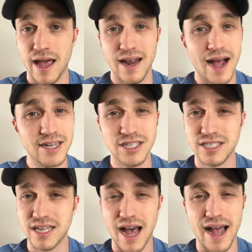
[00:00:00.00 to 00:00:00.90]
and I
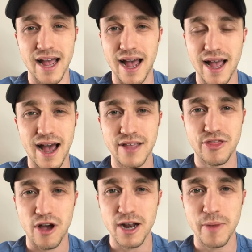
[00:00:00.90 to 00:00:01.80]
just I, I I
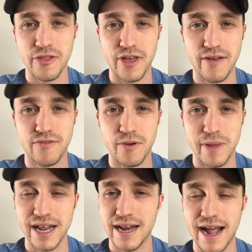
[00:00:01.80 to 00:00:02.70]
thought about that for a minute,